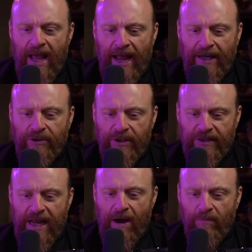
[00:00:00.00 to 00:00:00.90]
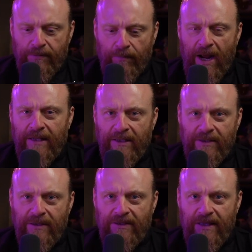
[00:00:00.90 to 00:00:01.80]
ancient Taoist
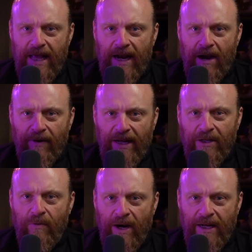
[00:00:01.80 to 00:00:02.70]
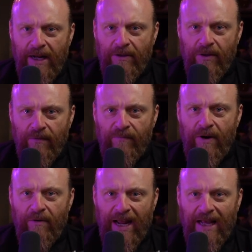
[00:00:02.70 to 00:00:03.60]
practices that are integrated into the
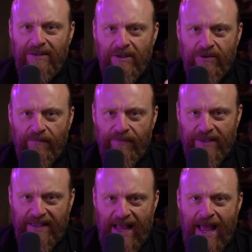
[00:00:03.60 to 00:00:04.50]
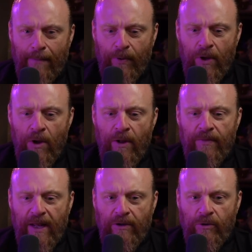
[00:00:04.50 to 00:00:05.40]
very essence of this app
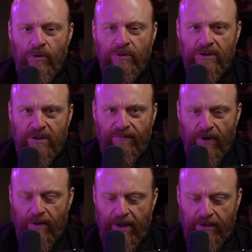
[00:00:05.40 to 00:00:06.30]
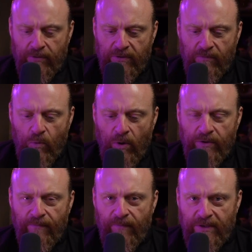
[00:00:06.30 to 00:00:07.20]
that uses the fundamentals of
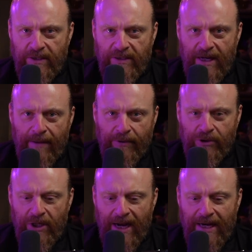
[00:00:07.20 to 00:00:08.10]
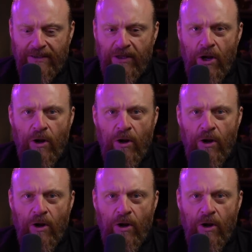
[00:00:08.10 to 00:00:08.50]
quantum physics and epigenetics